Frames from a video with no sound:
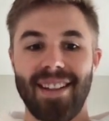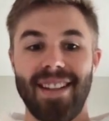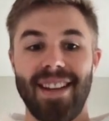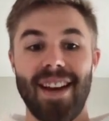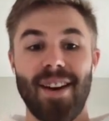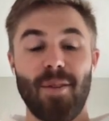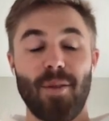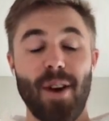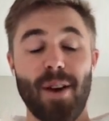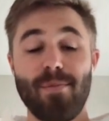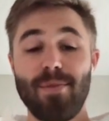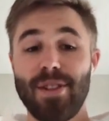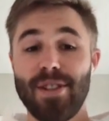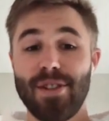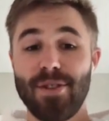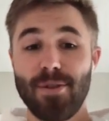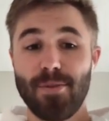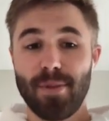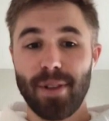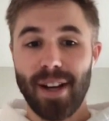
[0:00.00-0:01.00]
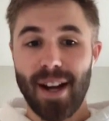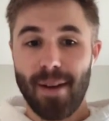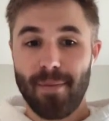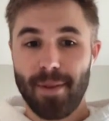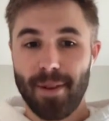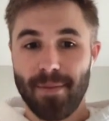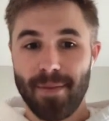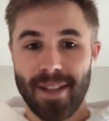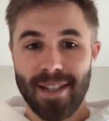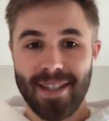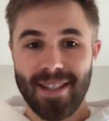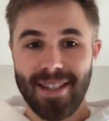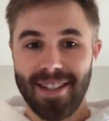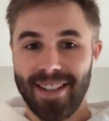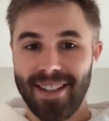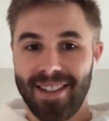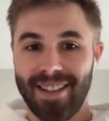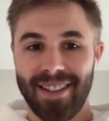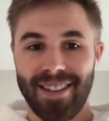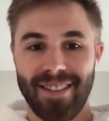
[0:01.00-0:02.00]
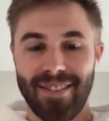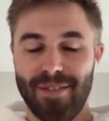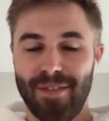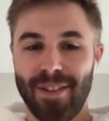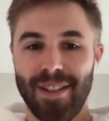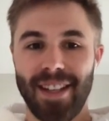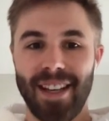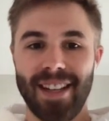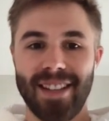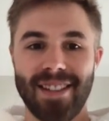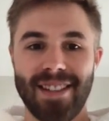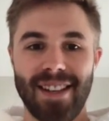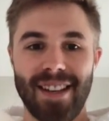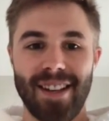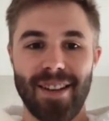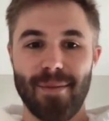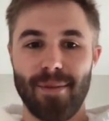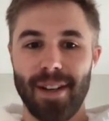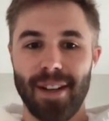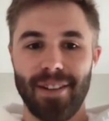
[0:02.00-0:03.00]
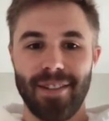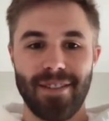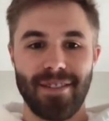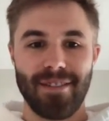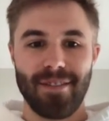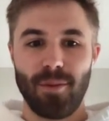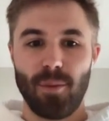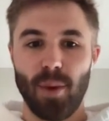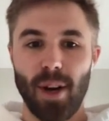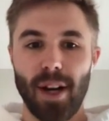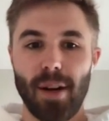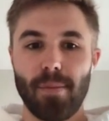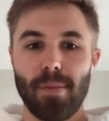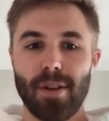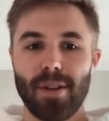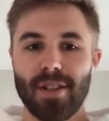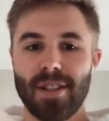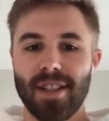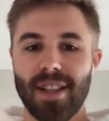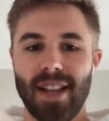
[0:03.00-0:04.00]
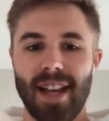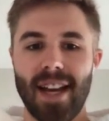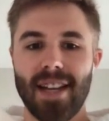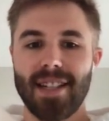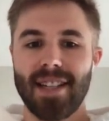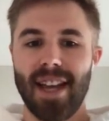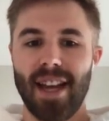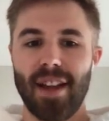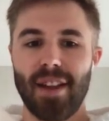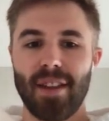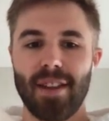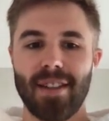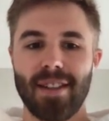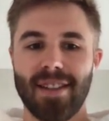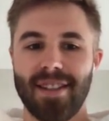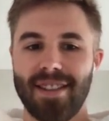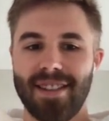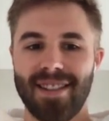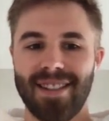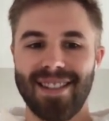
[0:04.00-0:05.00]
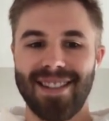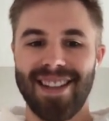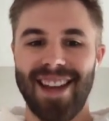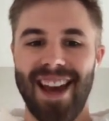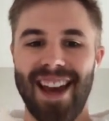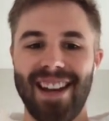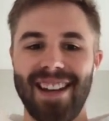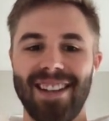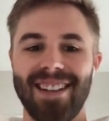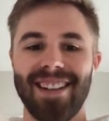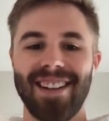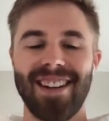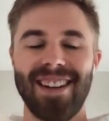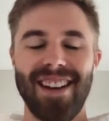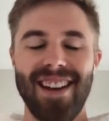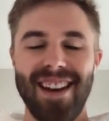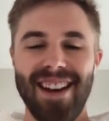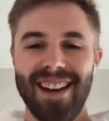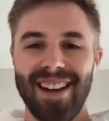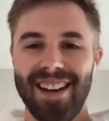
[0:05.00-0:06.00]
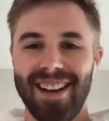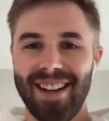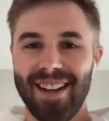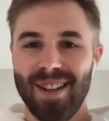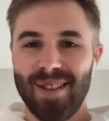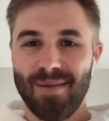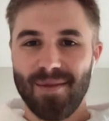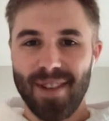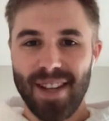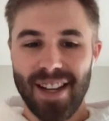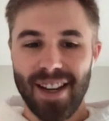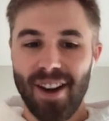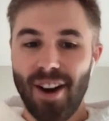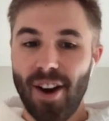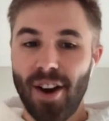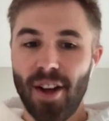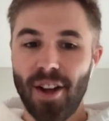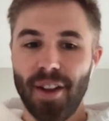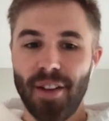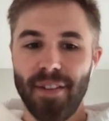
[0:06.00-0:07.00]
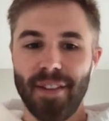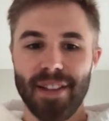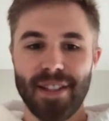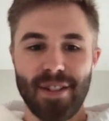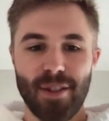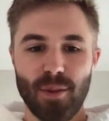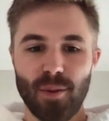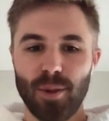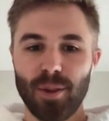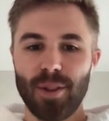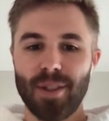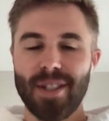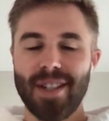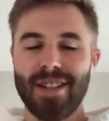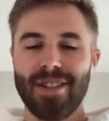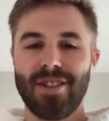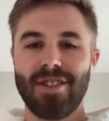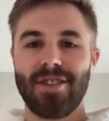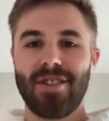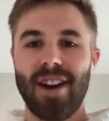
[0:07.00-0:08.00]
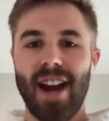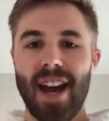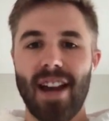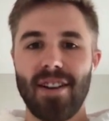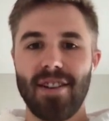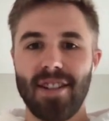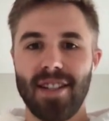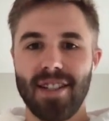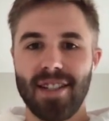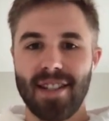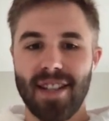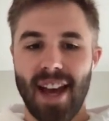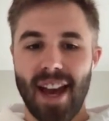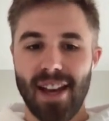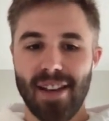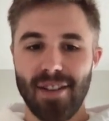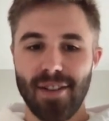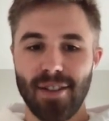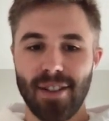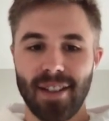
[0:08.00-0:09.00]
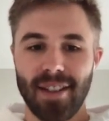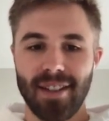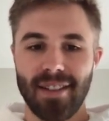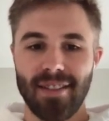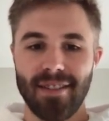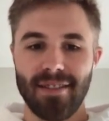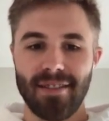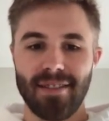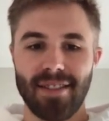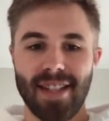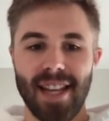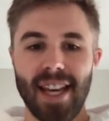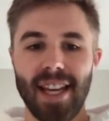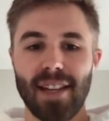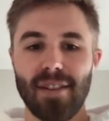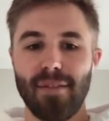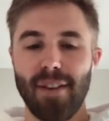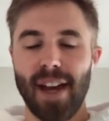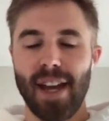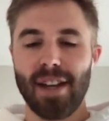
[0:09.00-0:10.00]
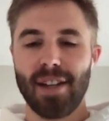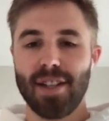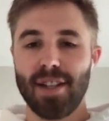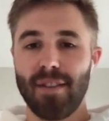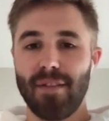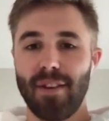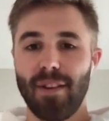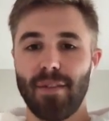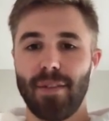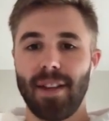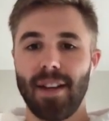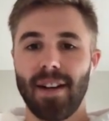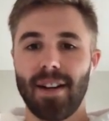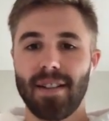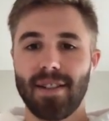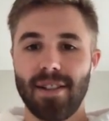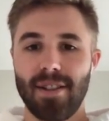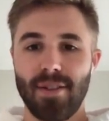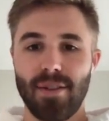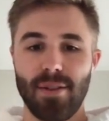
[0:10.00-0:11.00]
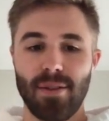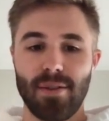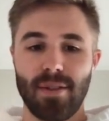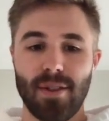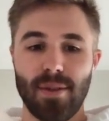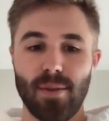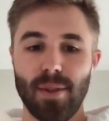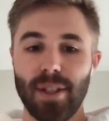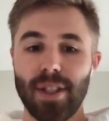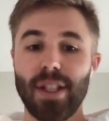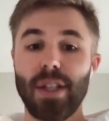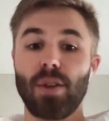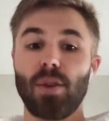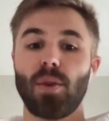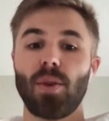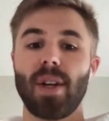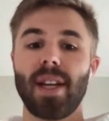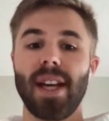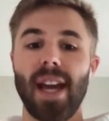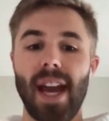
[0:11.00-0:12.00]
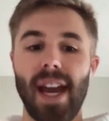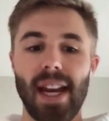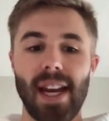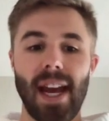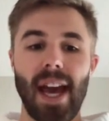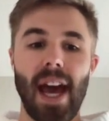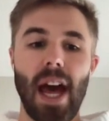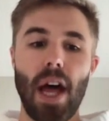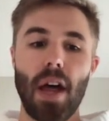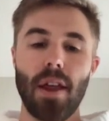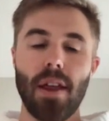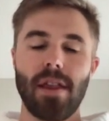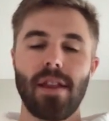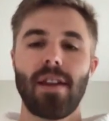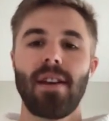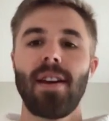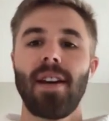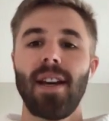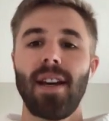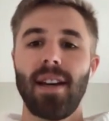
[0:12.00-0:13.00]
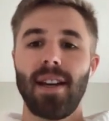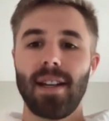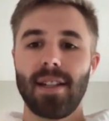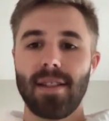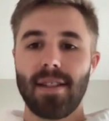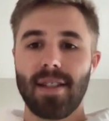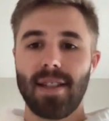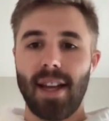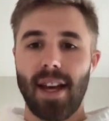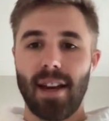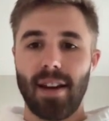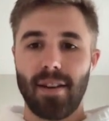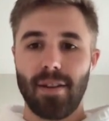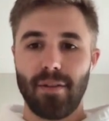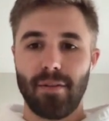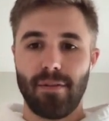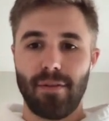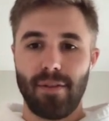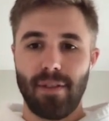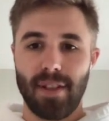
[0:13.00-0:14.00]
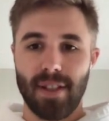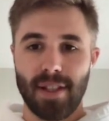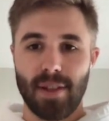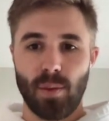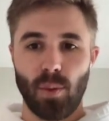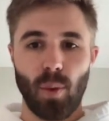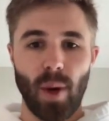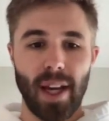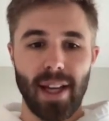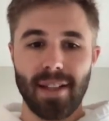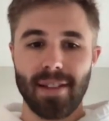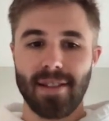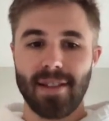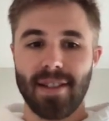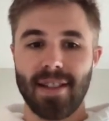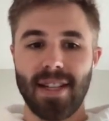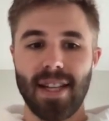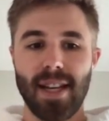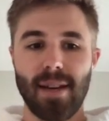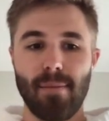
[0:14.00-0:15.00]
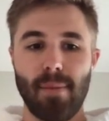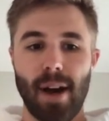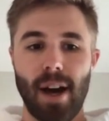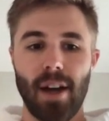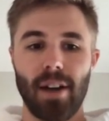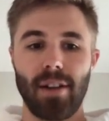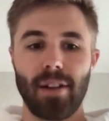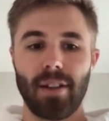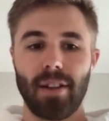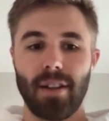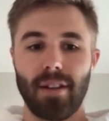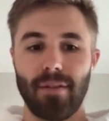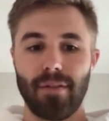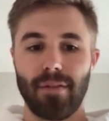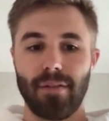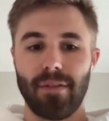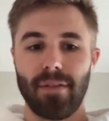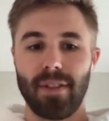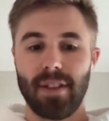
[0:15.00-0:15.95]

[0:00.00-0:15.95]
Yeah, well, I'm super optimistic, if you can't tell, about where personalized health is heading, and all the tools and strategies that you can take advantage of out there to really create health instead of this wait and see model of,